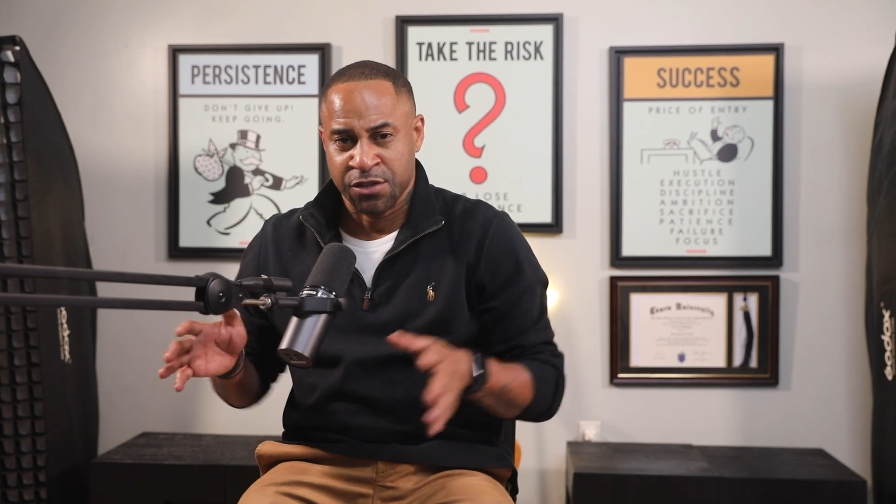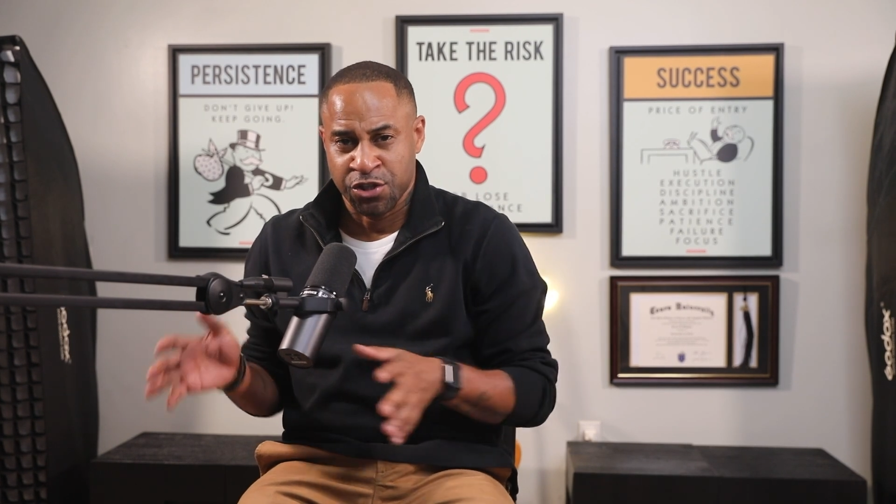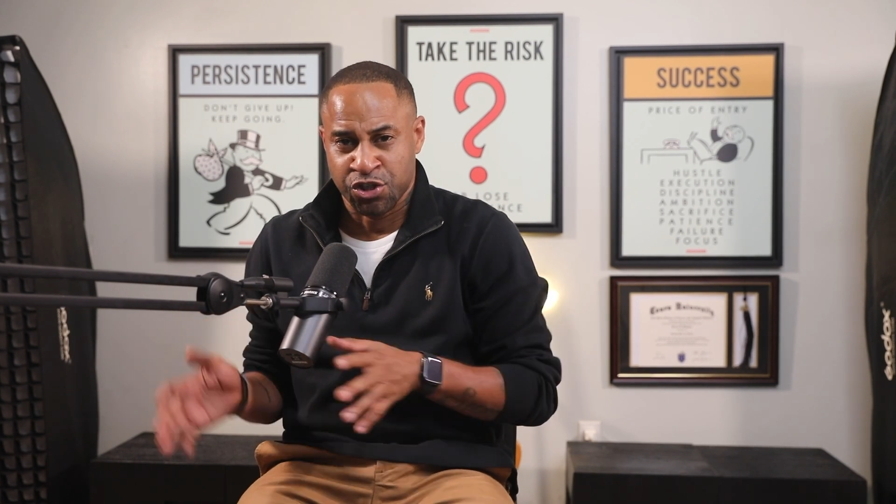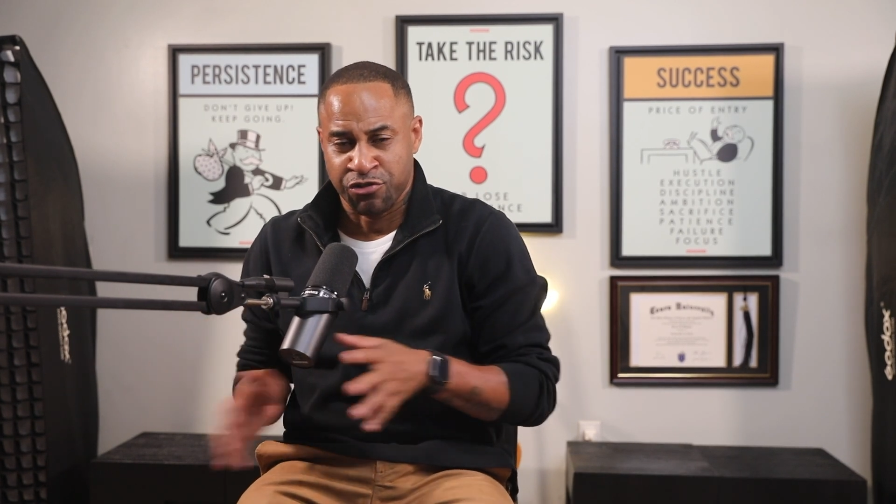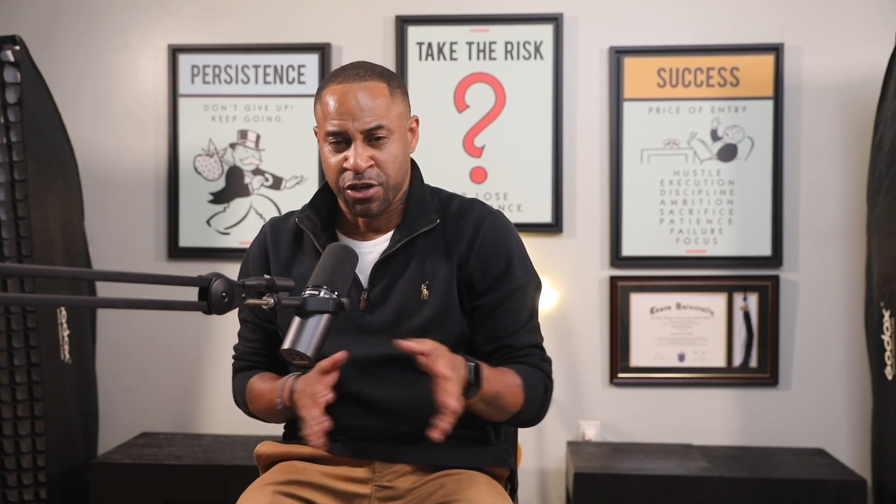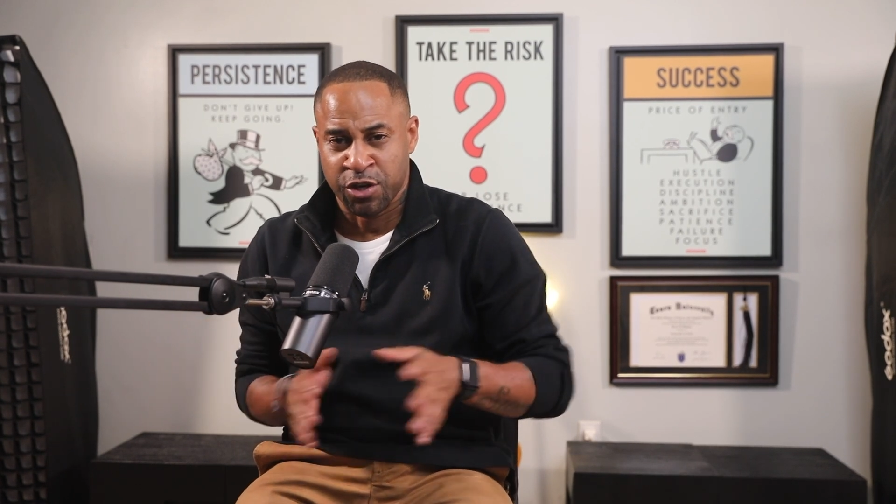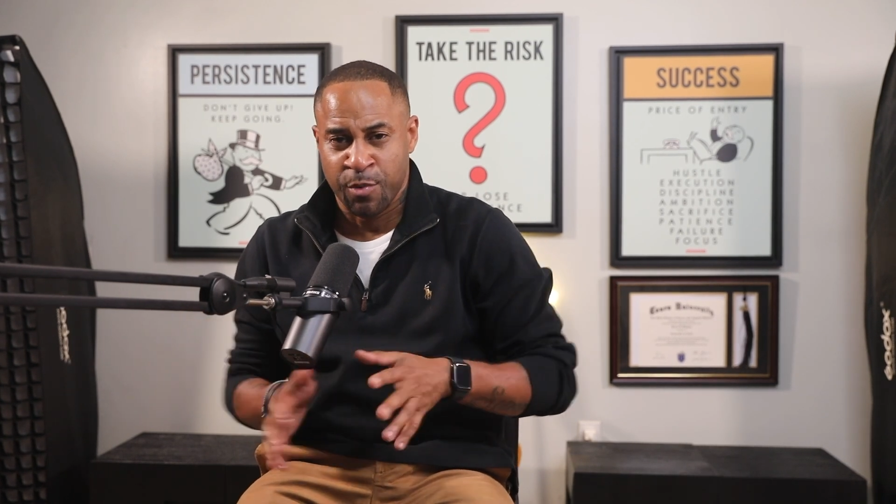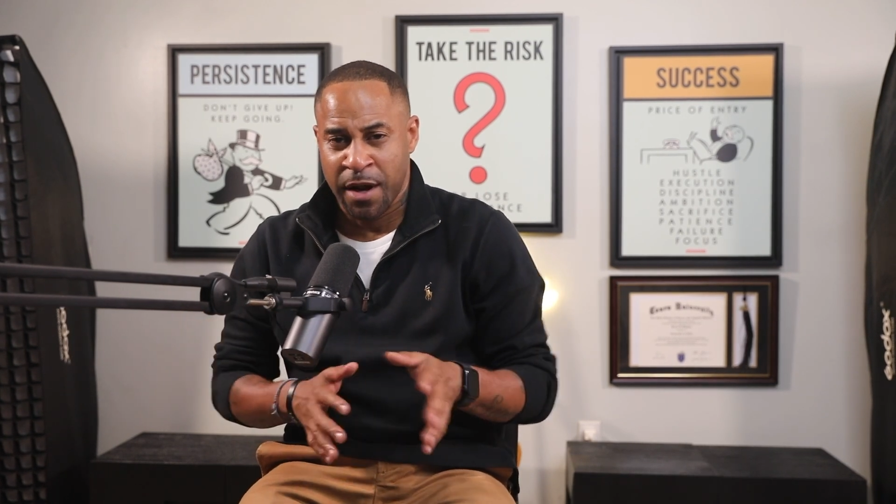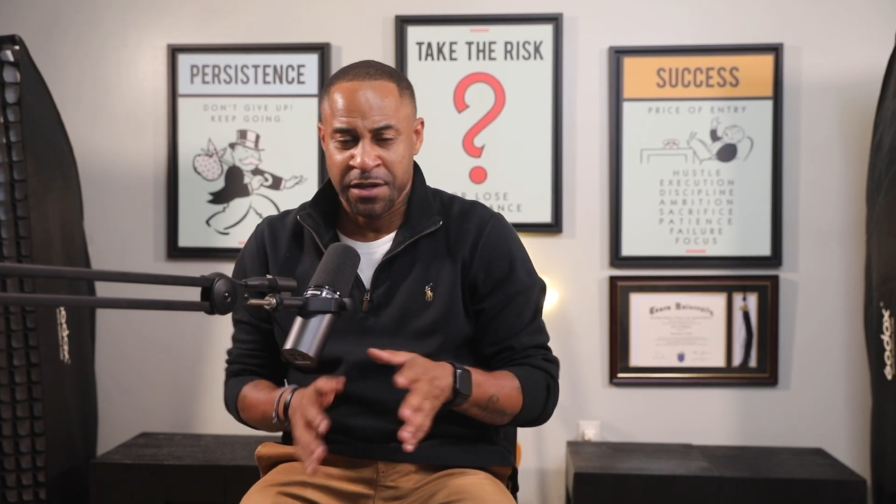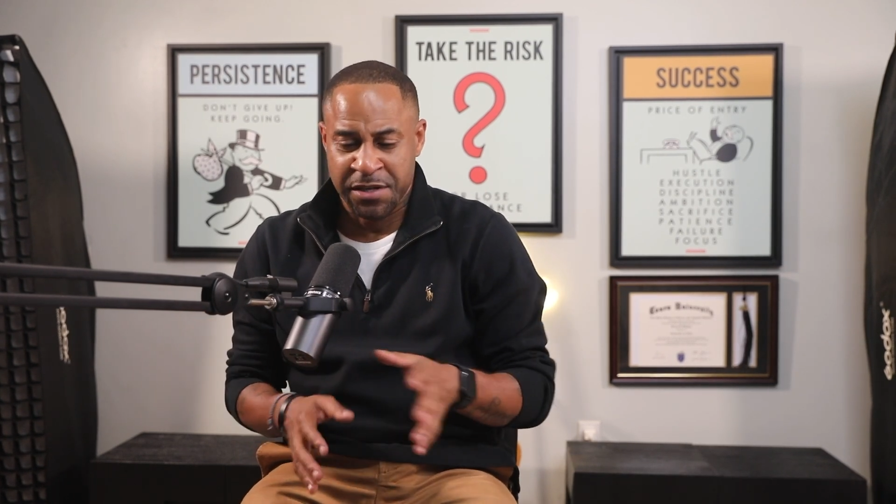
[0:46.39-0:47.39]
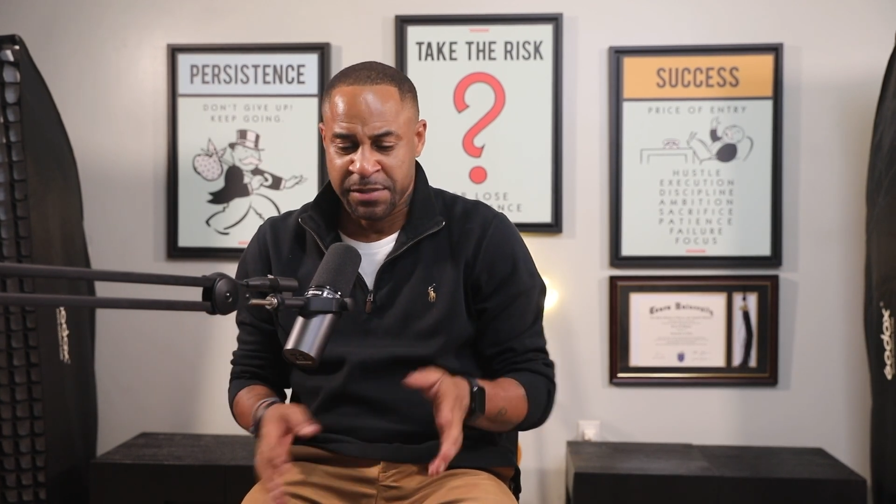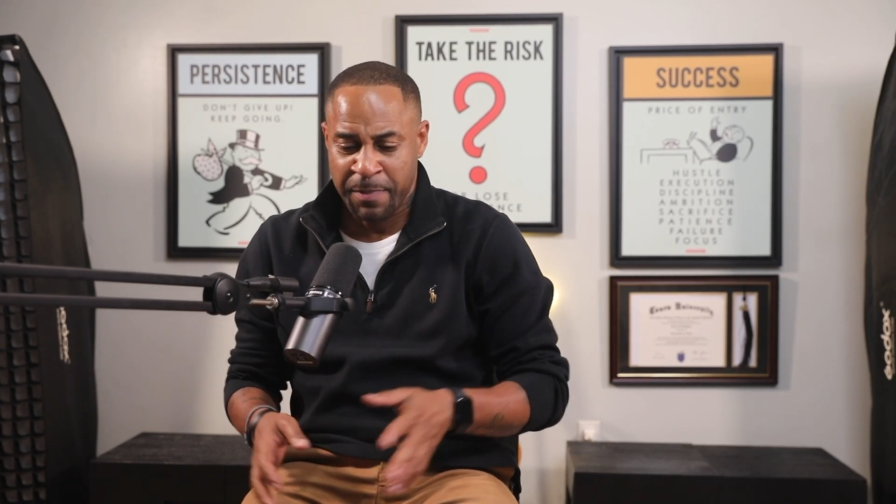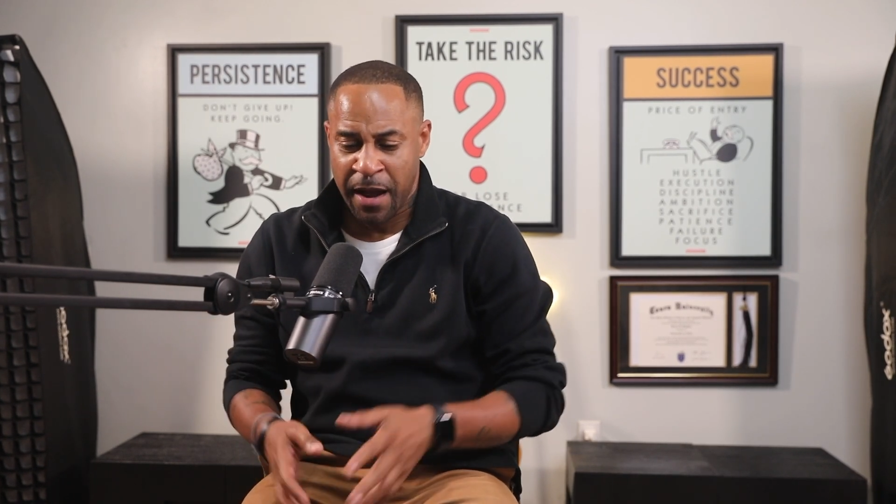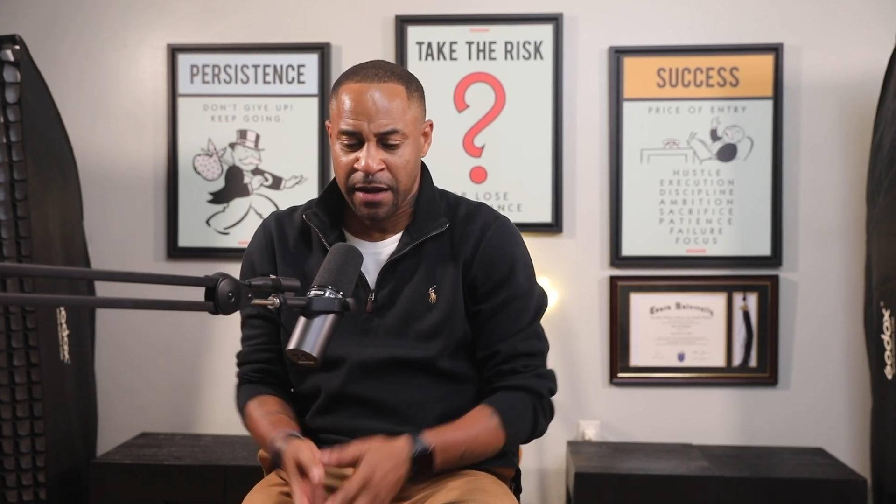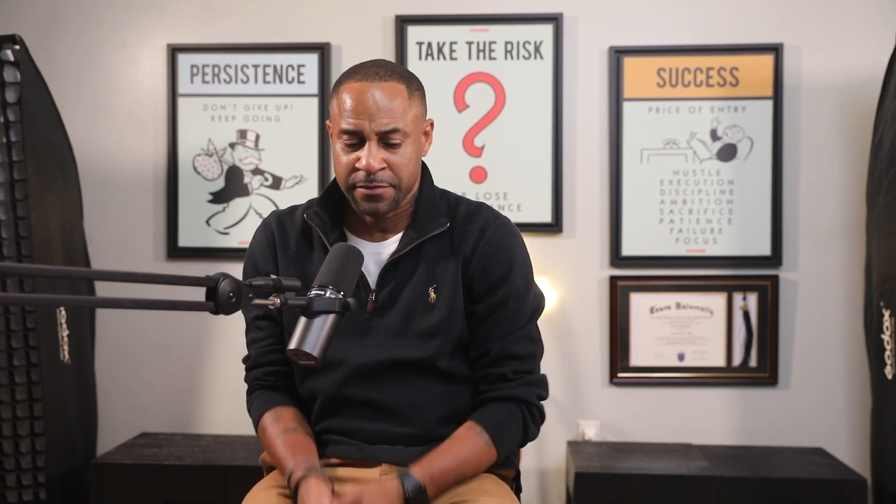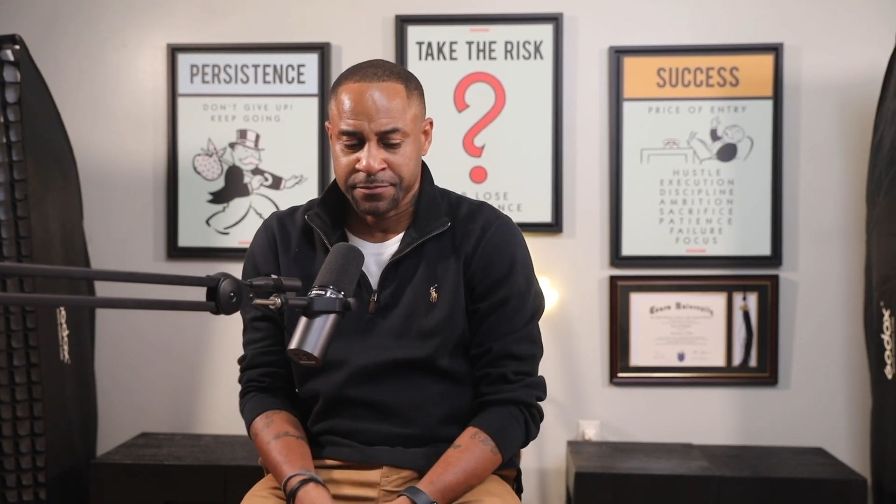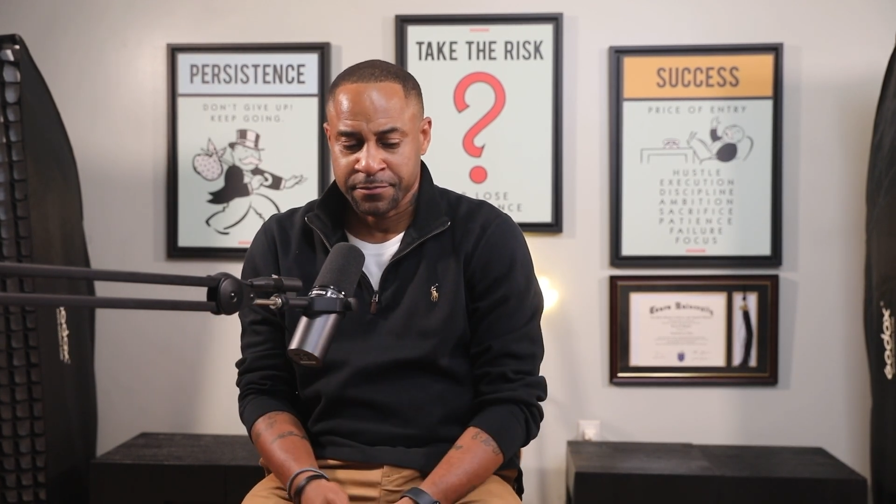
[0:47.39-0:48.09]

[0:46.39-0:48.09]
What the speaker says: to trick you out of your spot,